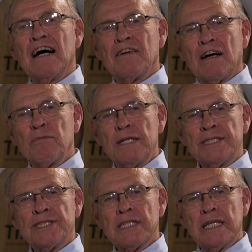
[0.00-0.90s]
I, I,
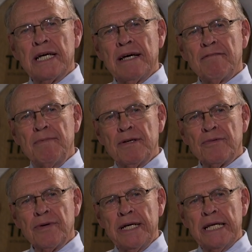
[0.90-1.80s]
recently have
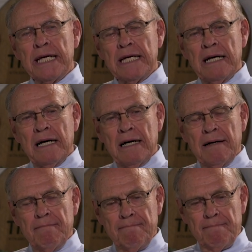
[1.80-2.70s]
been reading
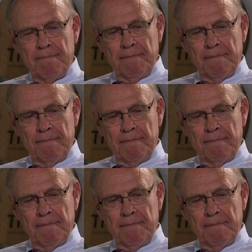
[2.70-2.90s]
um,